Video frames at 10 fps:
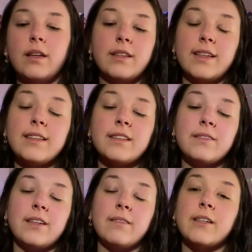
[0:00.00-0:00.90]
It's actually
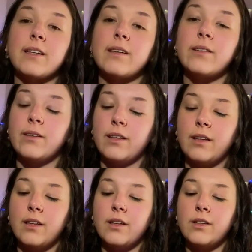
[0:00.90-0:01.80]
really, really cool.
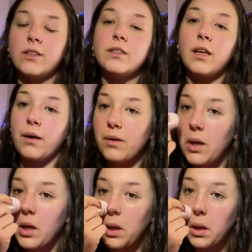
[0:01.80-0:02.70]
So,
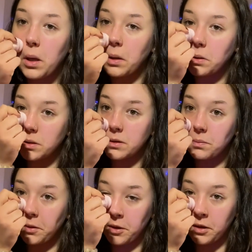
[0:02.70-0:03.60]
I'll just
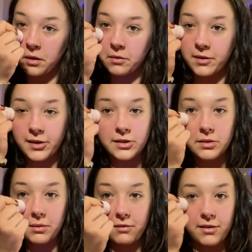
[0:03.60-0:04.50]
apply that right onto
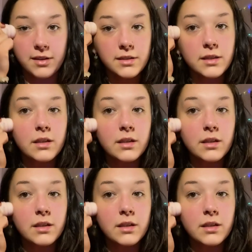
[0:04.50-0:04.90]
my face.